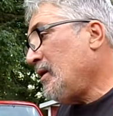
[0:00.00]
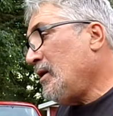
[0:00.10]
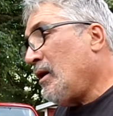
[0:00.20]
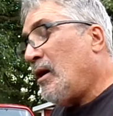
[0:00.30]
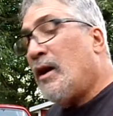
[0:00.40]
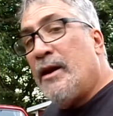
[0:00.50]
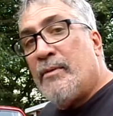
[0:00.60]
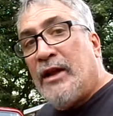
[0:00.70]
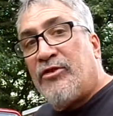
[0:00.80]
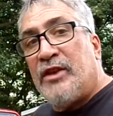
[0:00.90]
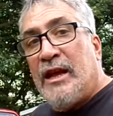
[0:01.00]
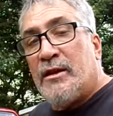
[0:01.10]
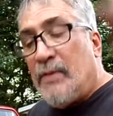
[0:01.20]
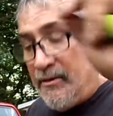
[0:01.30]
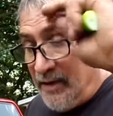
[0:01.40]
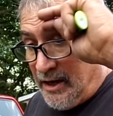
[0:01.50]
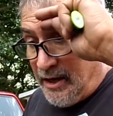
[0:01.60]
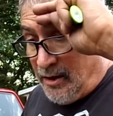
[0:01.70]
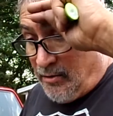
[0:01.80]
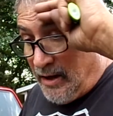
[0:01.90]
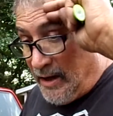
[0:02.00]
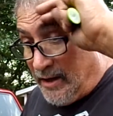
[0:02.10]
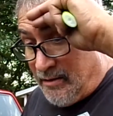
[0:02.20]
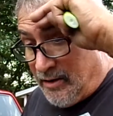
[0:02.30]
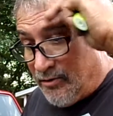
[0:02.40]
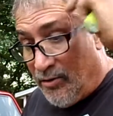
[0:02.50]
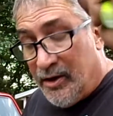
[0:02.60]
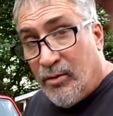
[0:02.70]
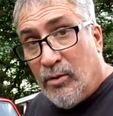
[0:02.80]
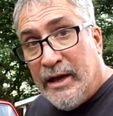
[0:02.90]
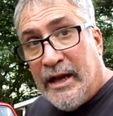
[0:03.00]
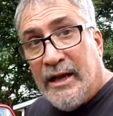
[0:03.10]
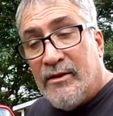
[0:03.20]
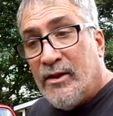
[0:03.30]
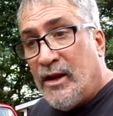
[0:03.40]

All right, that's the end of my video, and enjoy your weekend.